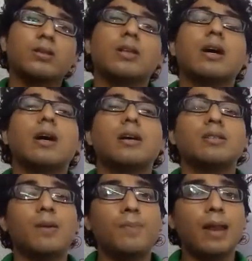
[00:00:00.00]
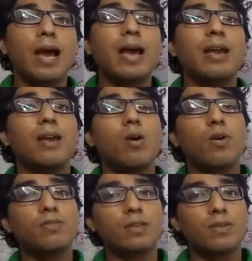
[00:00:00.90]
the supply
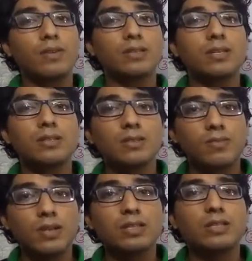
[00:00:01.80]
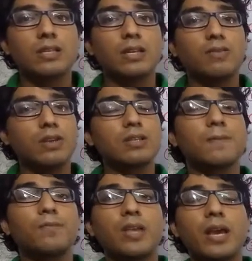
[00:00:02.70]
of services in
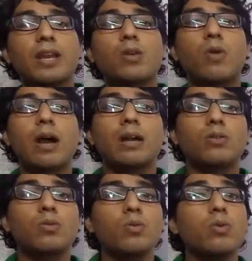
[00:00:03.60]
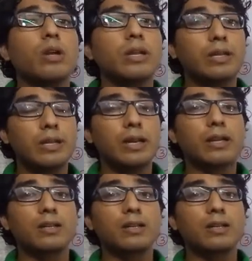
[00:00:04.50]
which they are required to pay